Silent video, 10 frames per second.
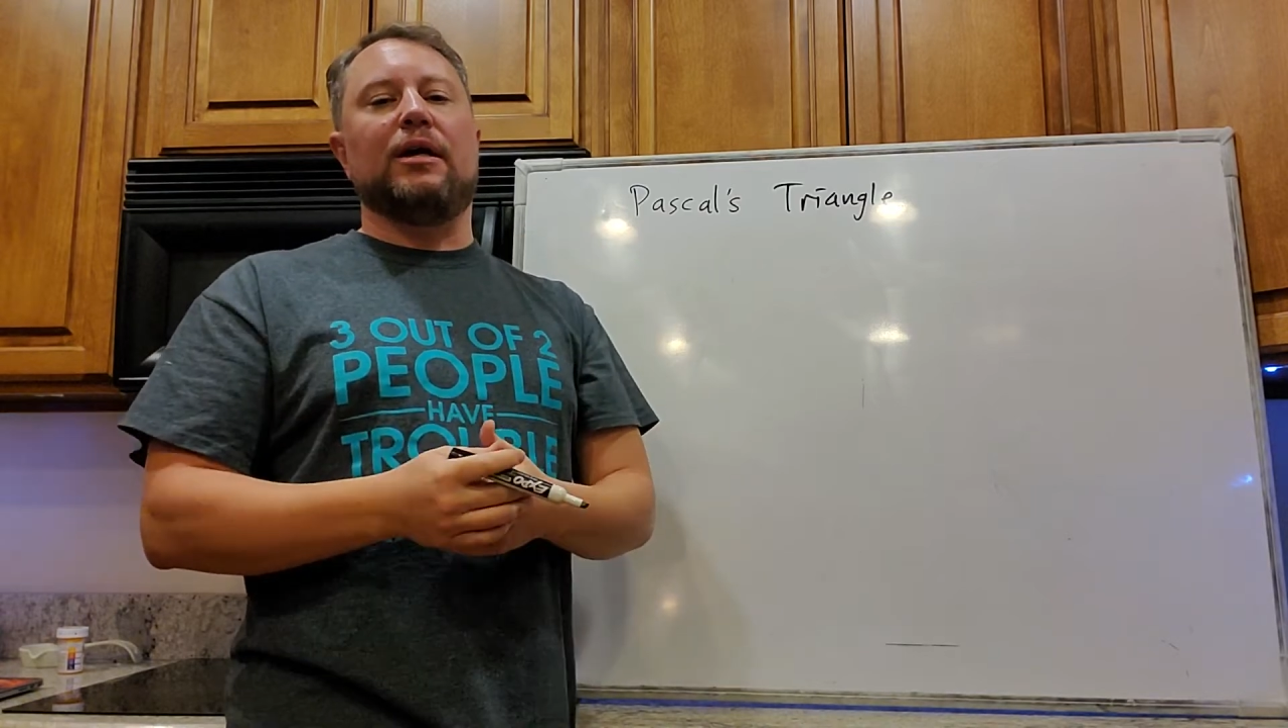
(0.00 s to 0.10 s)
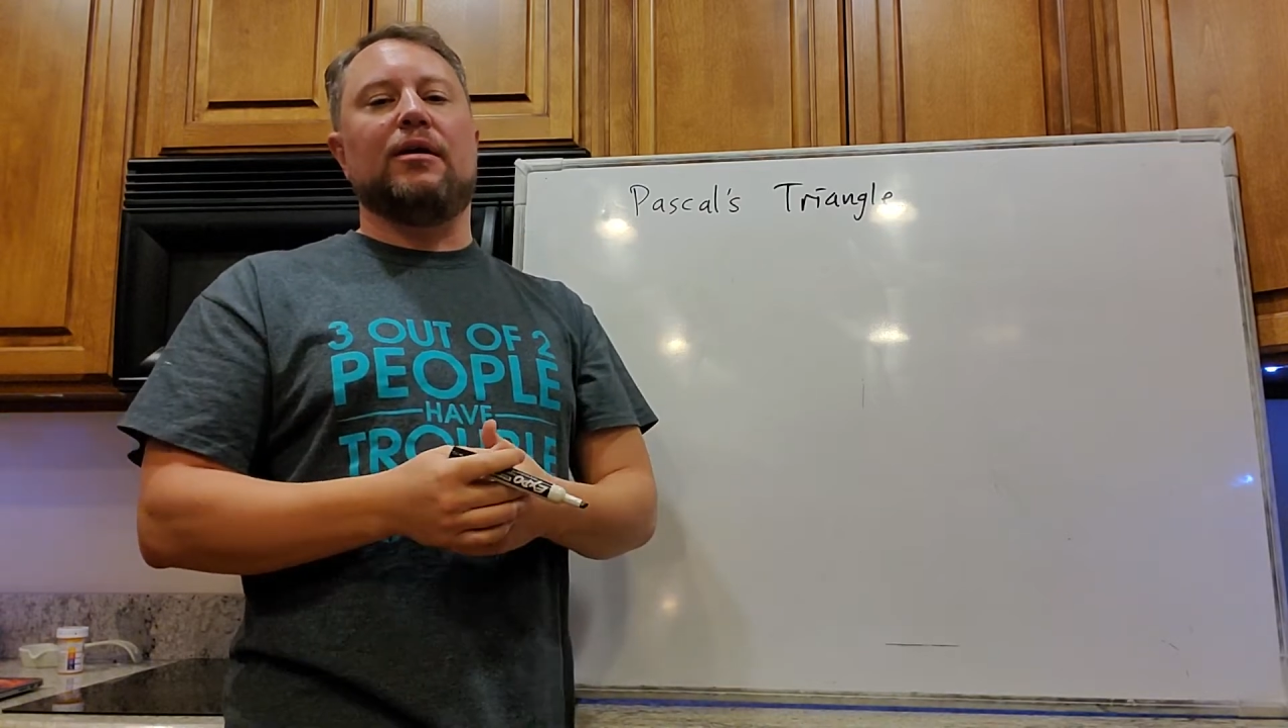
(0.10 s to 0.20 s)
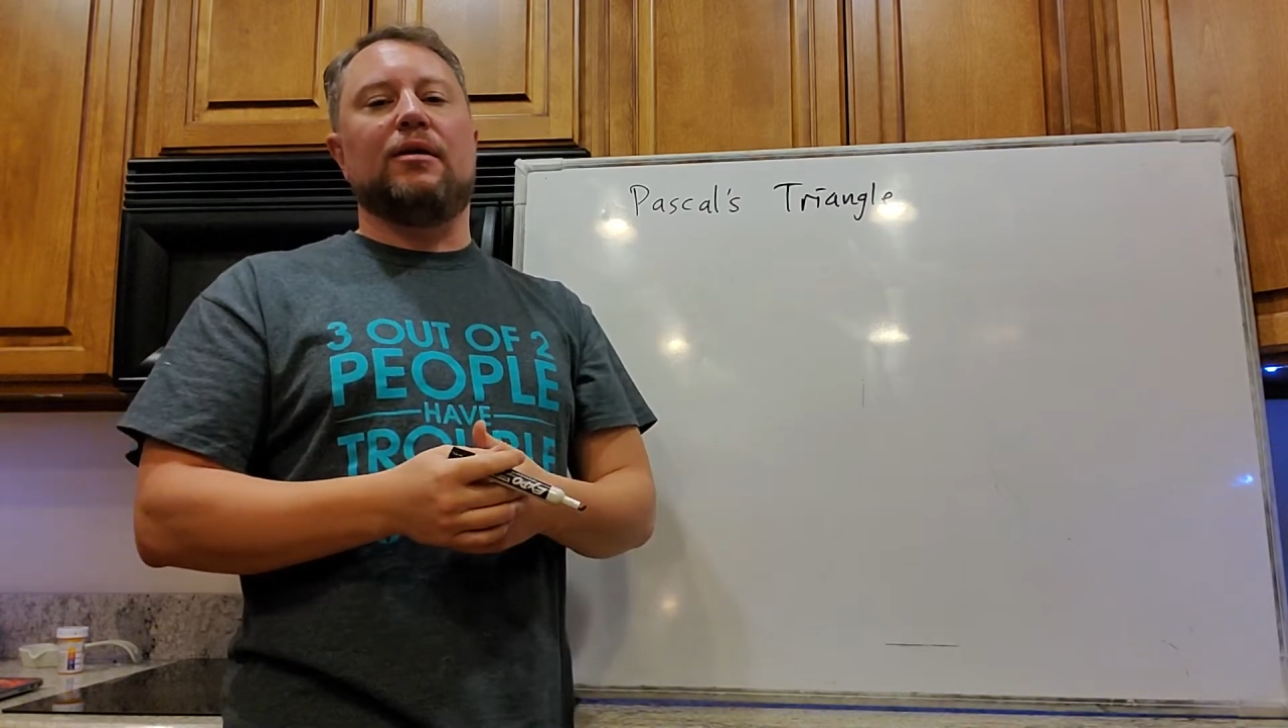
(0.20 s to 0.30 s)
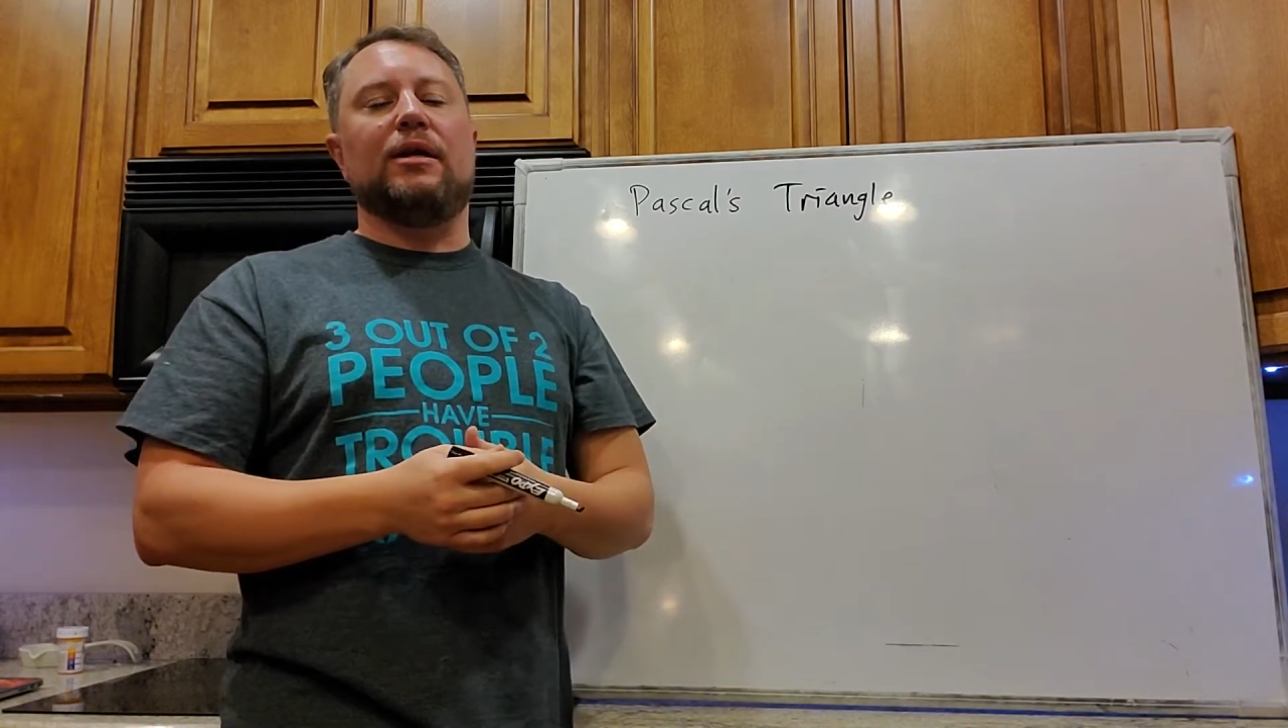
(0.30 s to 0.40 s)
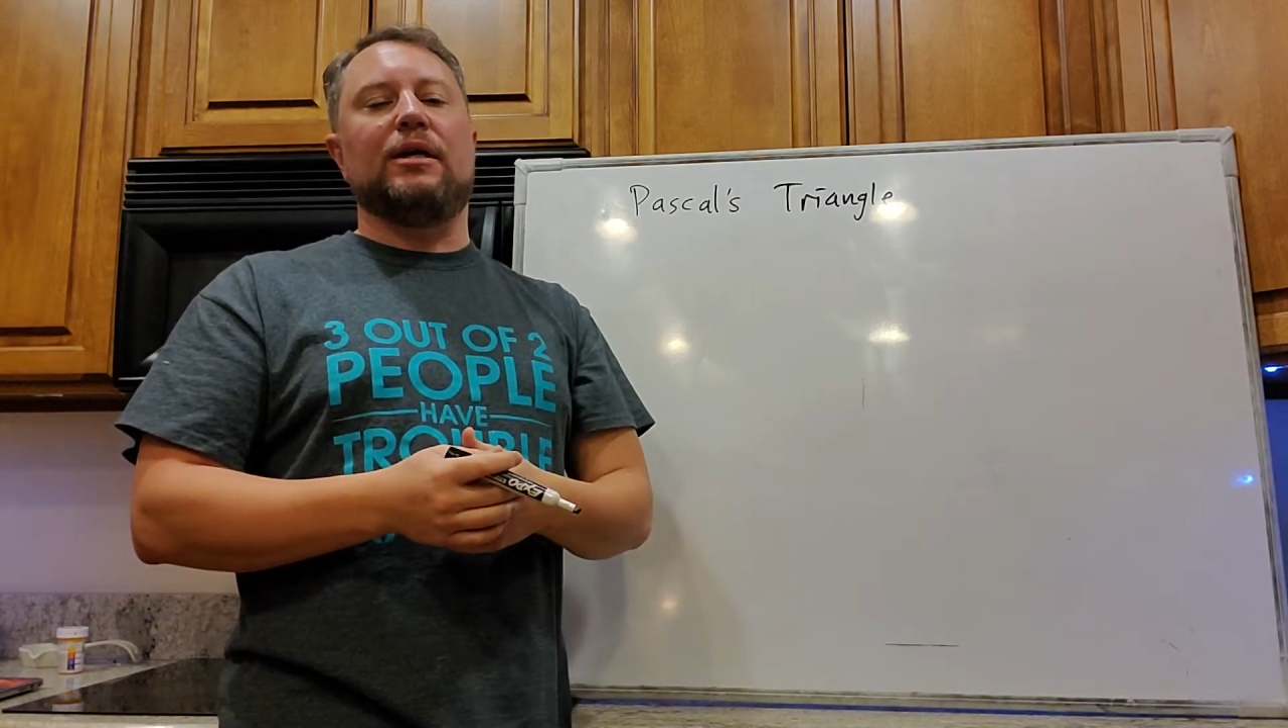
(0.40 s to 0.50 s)

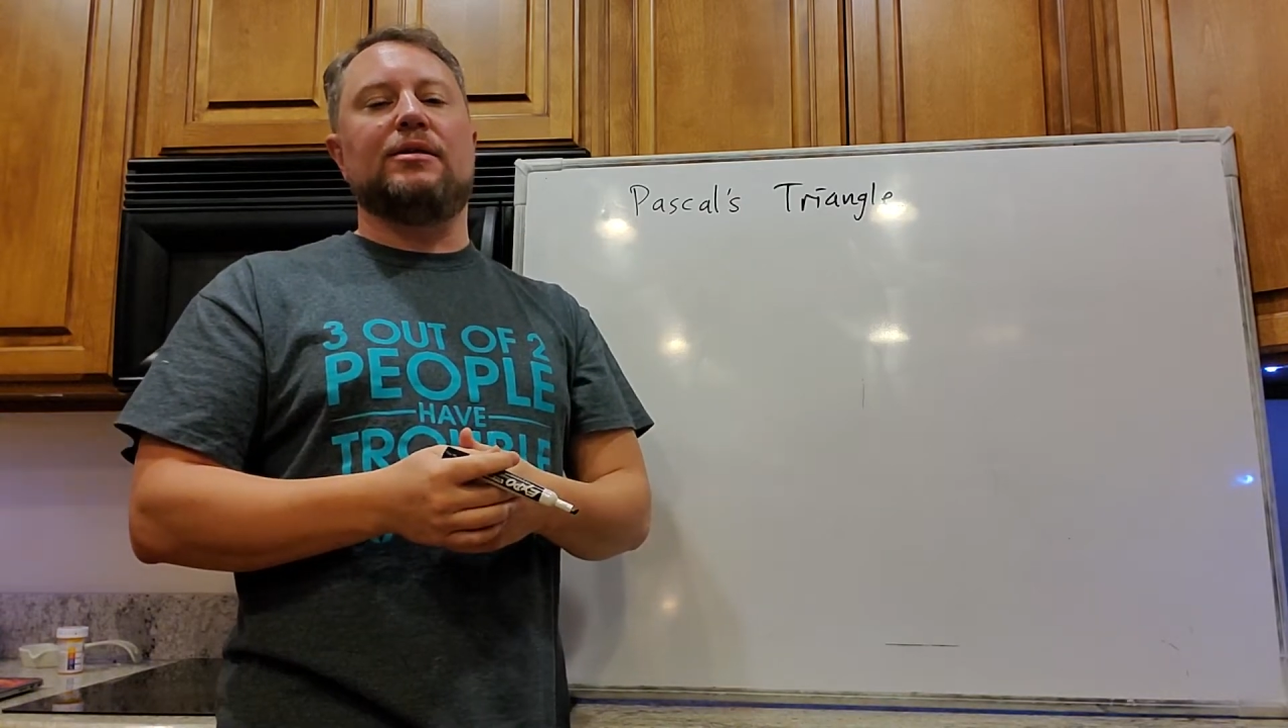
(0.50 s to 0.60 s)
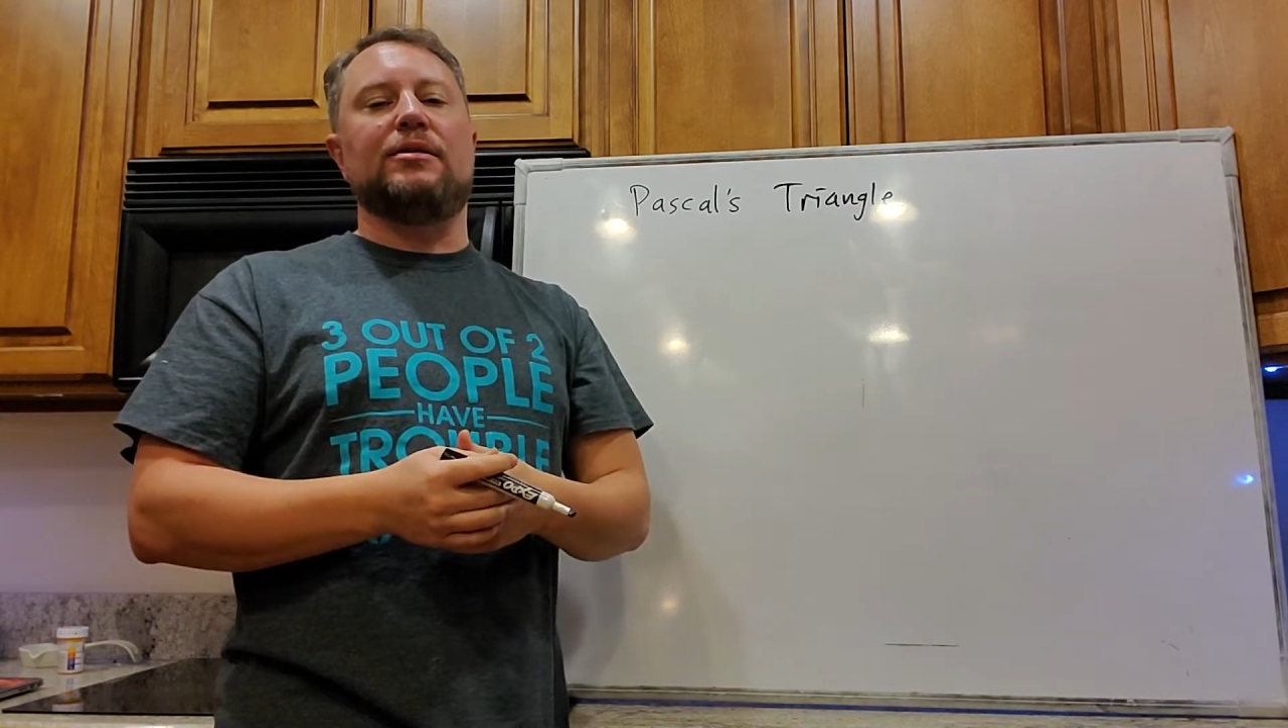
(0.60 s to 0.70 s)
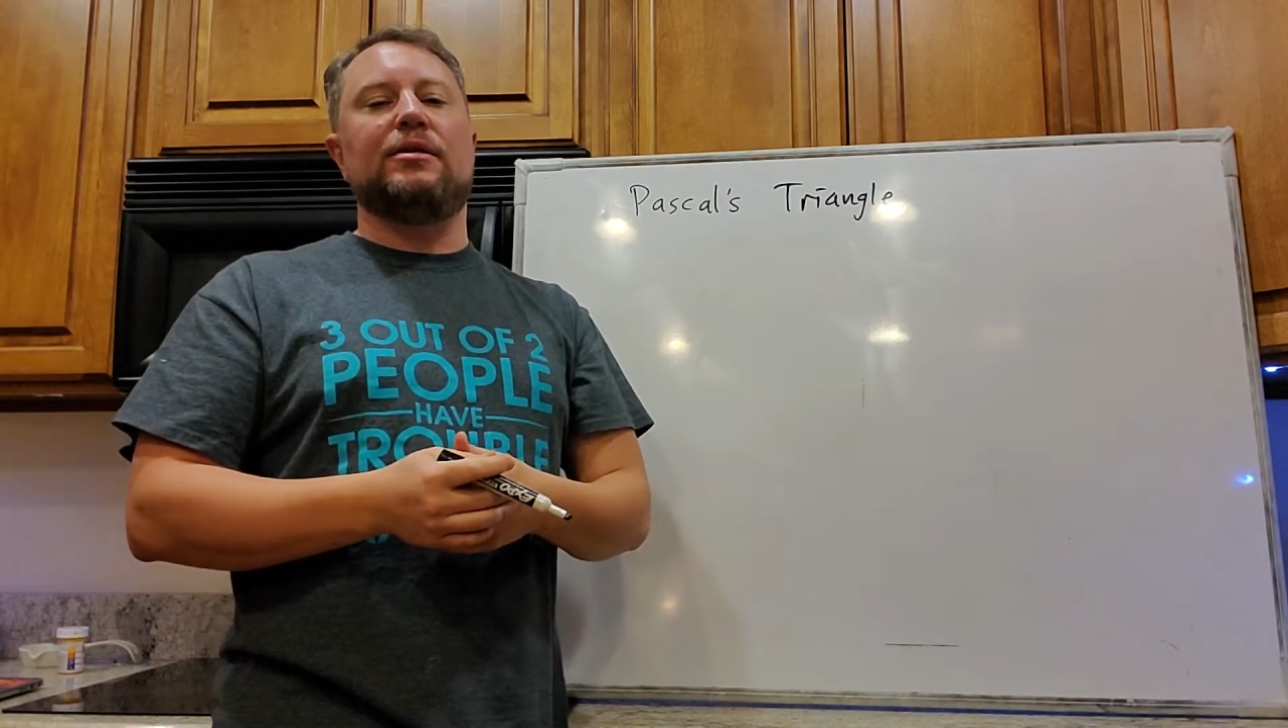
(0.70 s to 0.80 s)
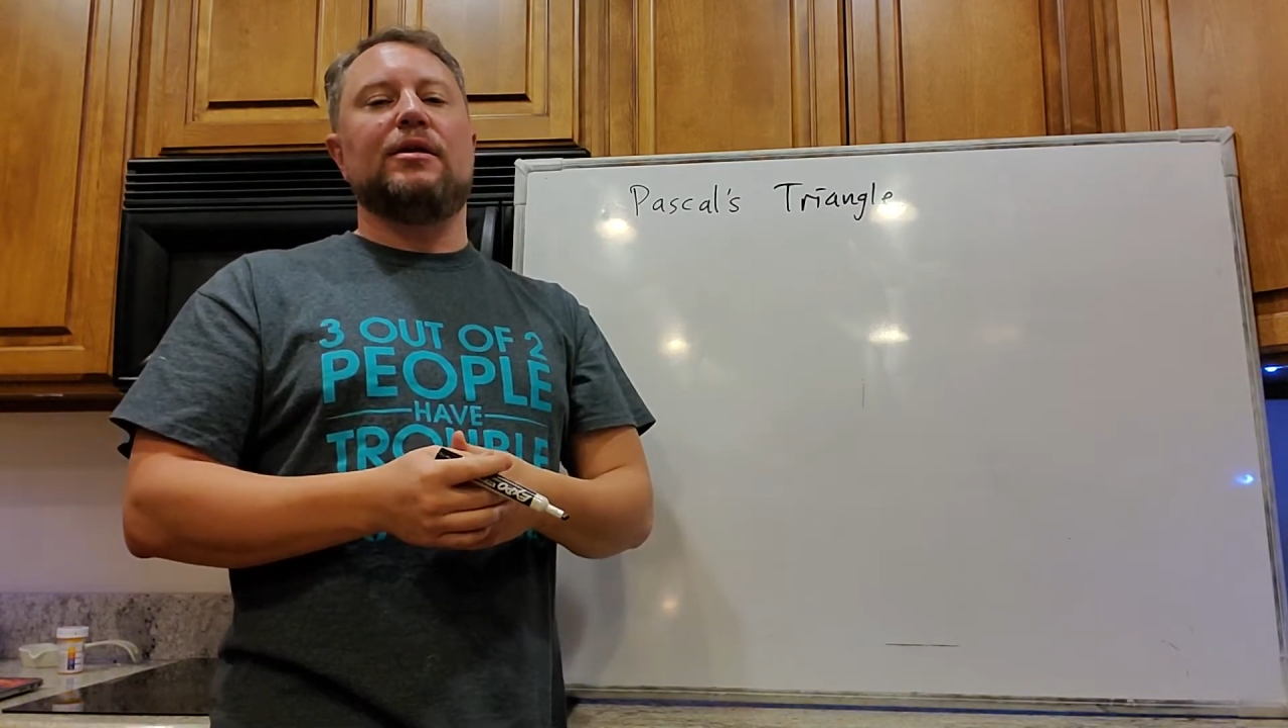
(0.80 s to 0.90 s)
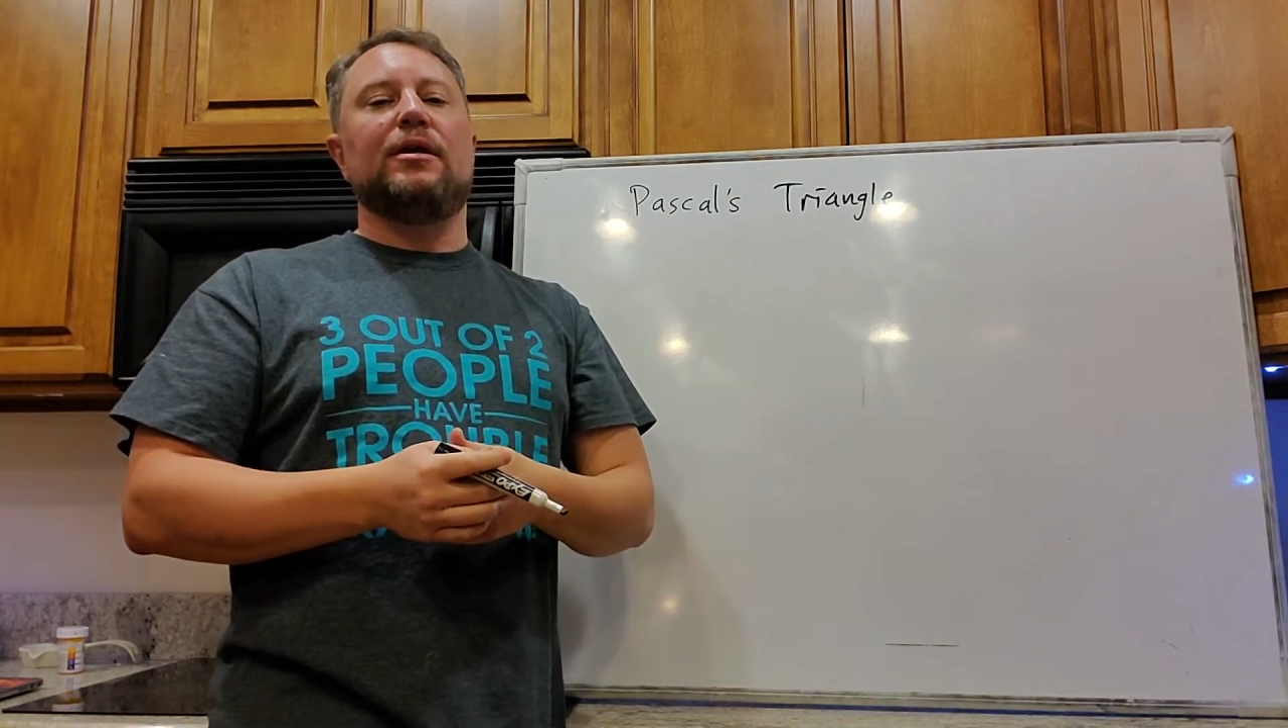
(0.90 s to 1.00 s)
on this,